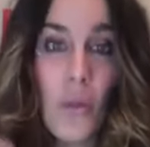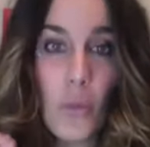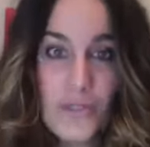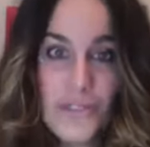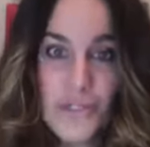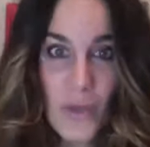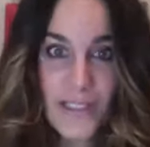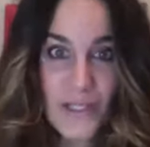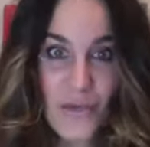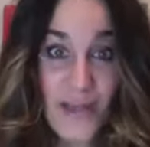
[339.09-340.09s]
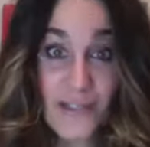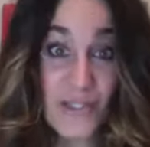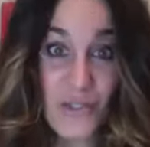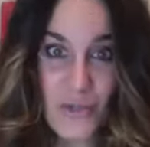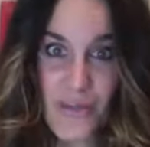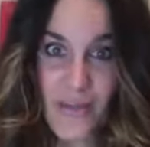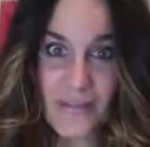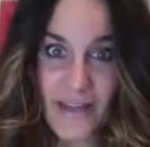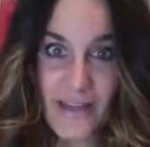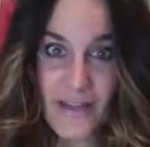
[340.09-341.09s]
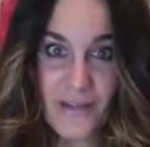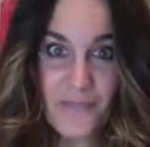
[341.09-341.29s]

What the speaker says: Wouldn't you want to know that sooner than later?